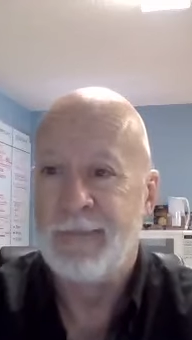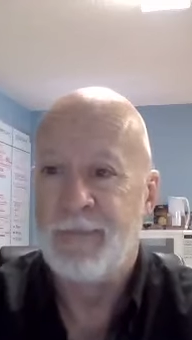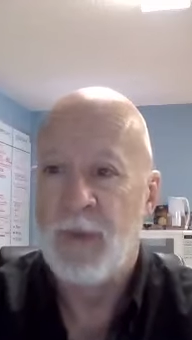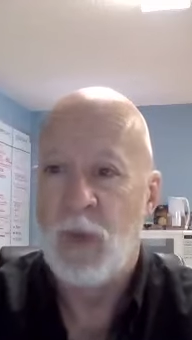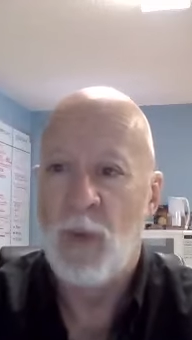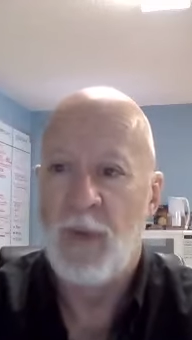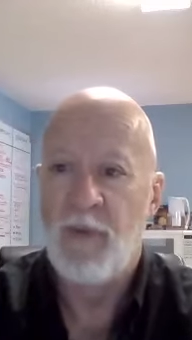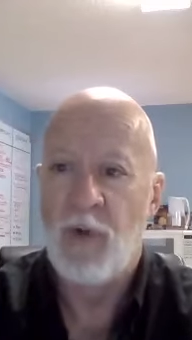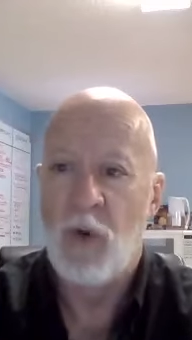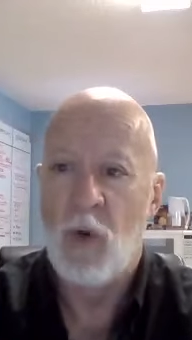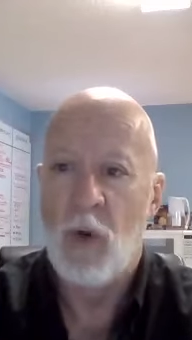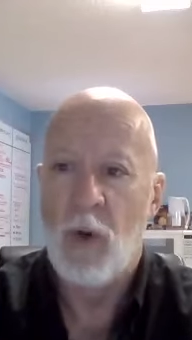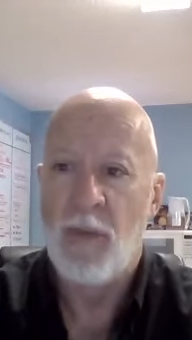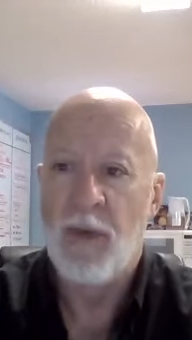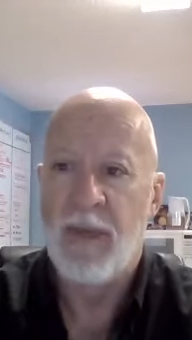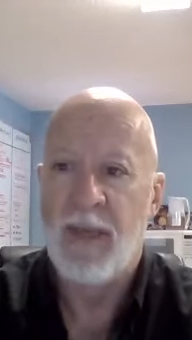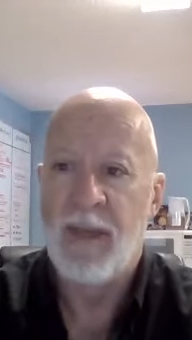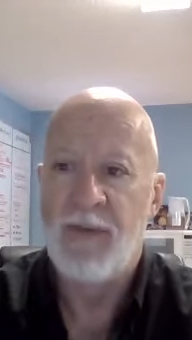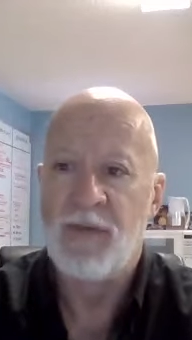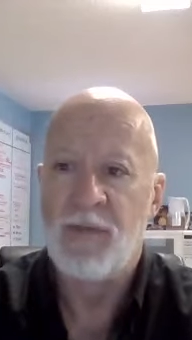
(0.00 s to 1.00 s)
We have a
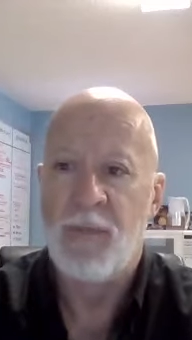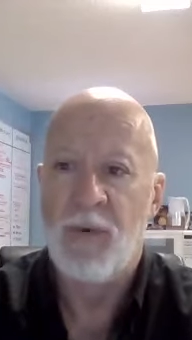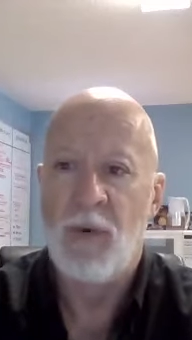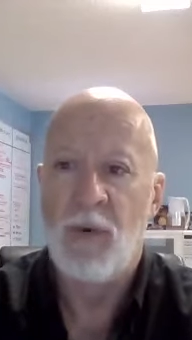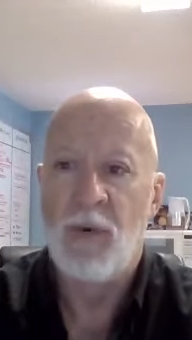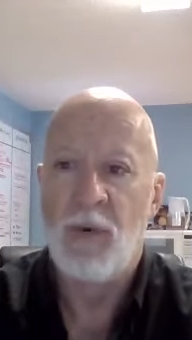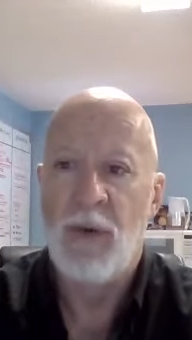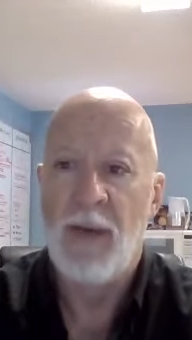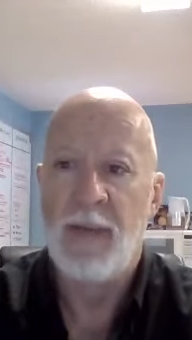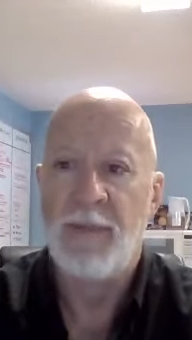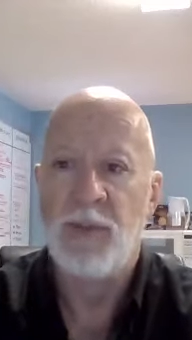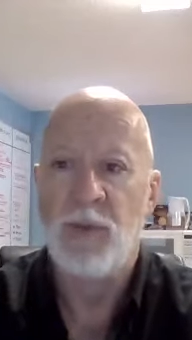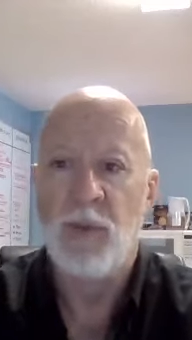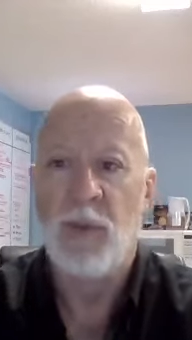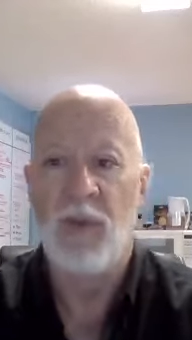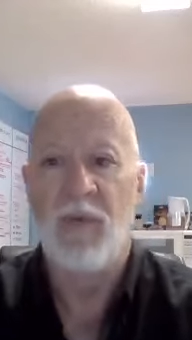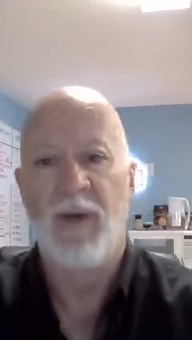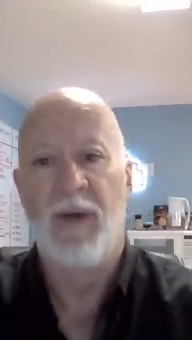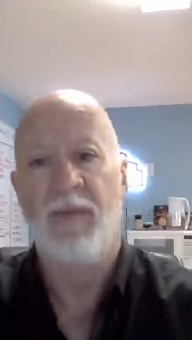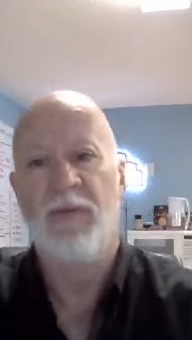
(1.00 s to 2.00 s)
corporate gifts program,
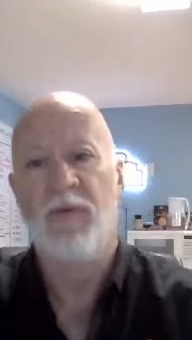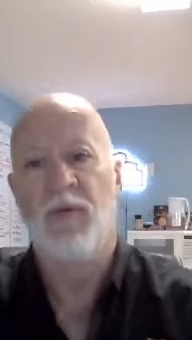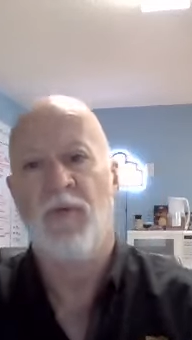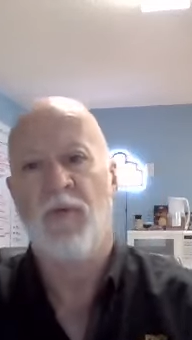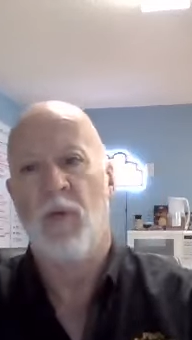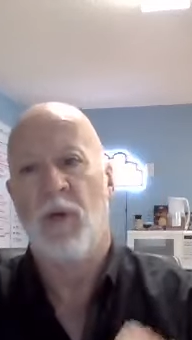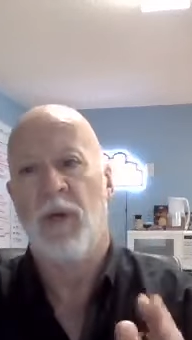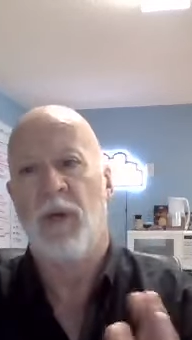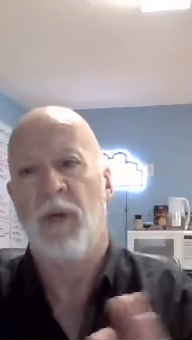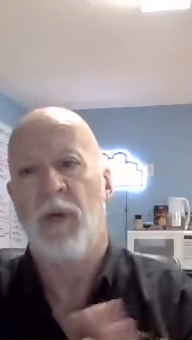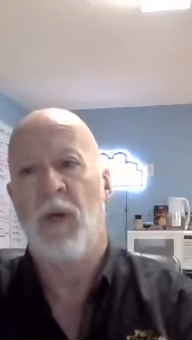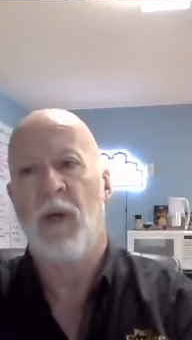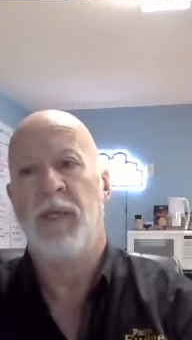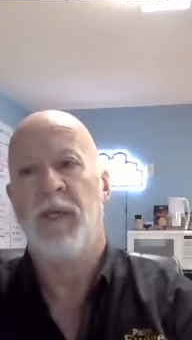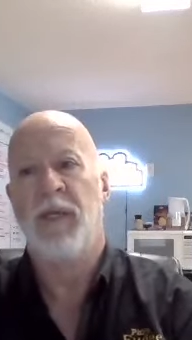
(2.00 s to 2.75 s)
25 to 49,